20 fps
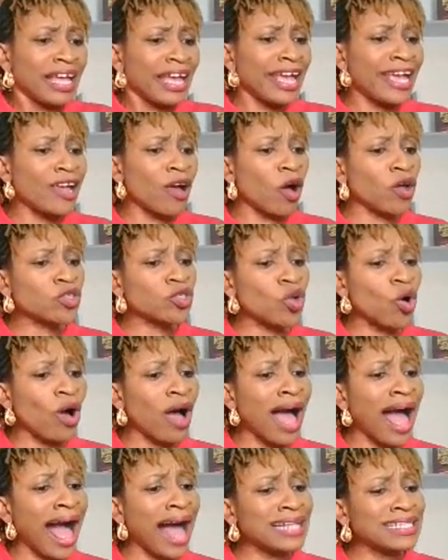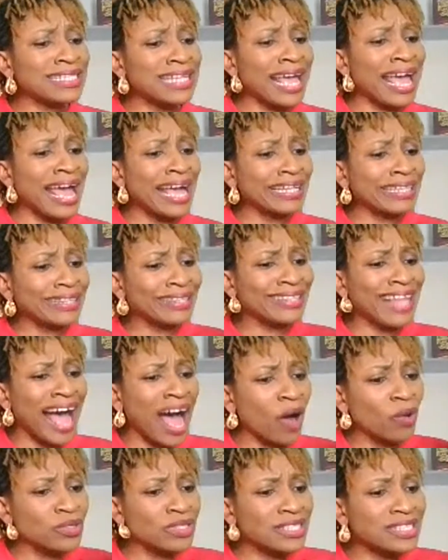it also has a
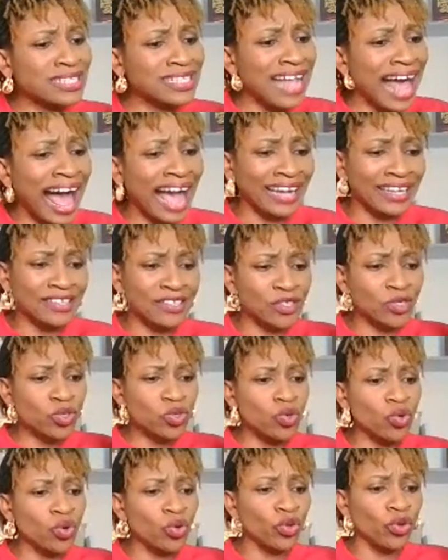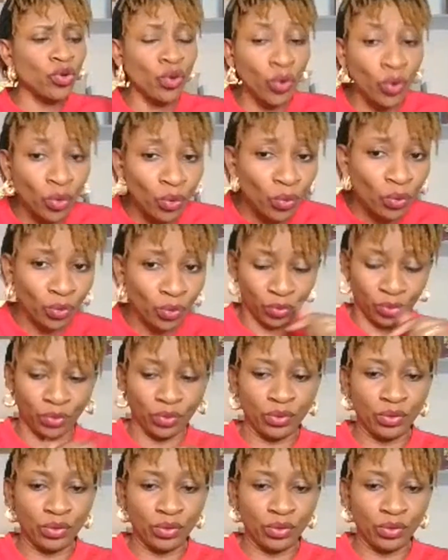downside to you.